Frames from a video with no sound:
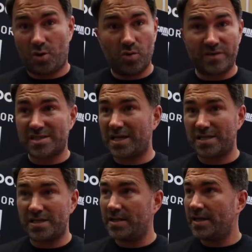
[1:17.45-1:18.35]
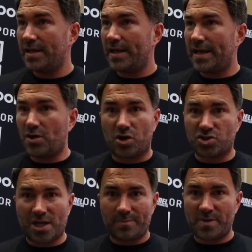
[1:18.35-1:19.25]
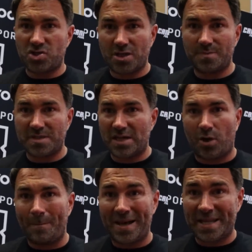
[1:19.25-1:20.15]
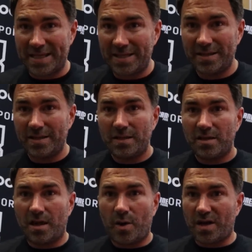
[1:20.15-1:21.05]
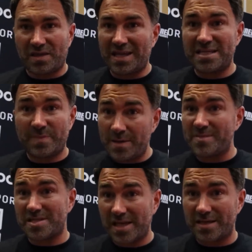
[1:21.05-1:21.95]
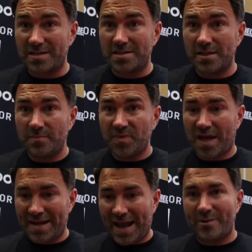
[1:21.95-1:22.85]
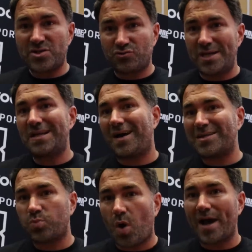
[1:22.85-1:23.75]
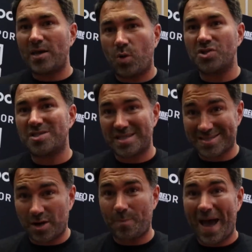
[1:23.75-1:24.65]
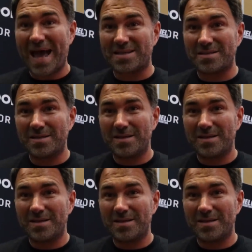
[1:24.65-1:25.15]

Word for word: All of a sudden, he got championships, he got money, you know, and I think he's made mistakes. And now he's realised why he wants it so bad.